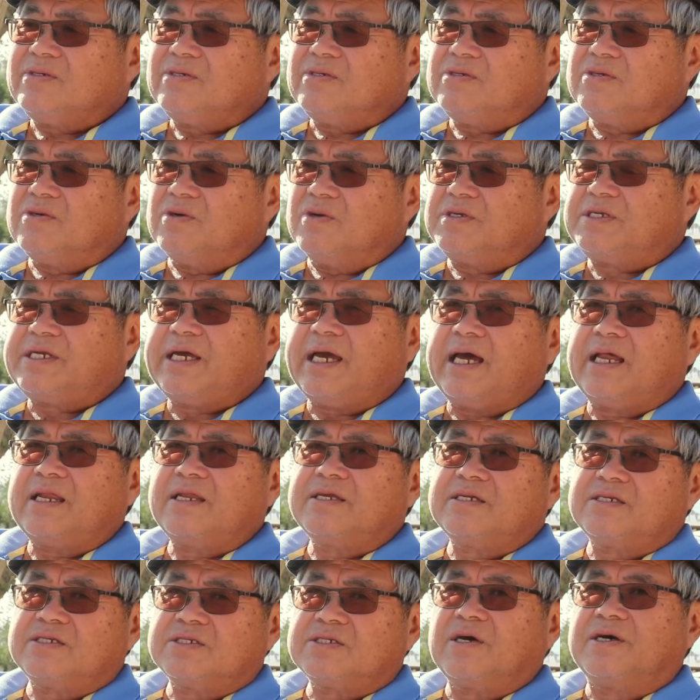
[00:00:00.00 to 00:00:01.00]
Your
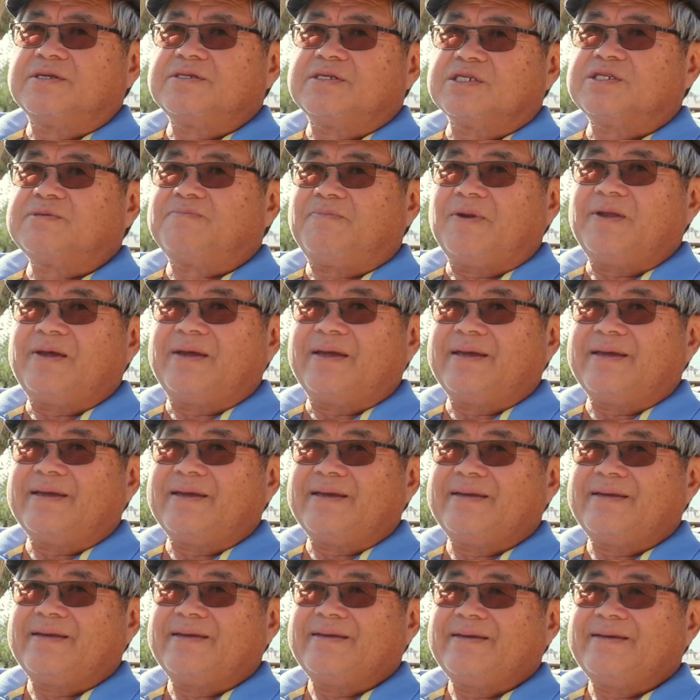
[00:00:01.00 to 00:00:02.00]
talent is on
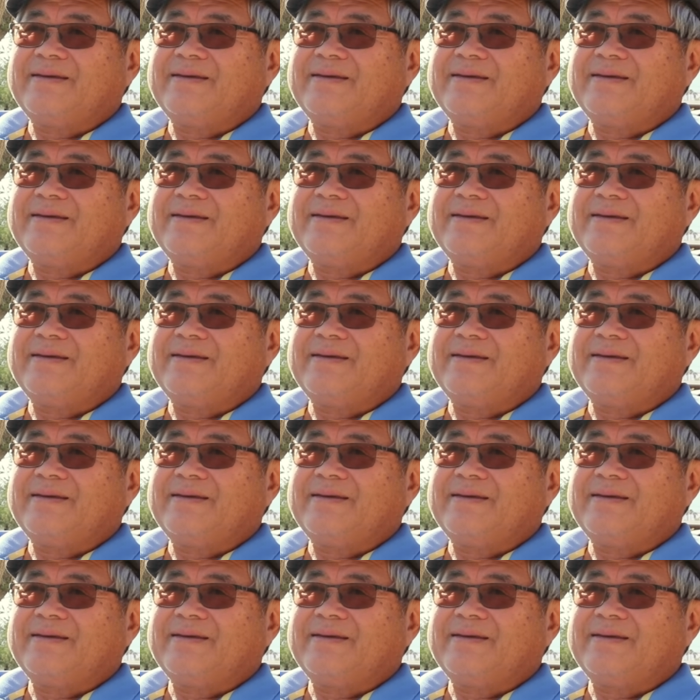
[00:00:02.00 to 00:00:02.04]
display.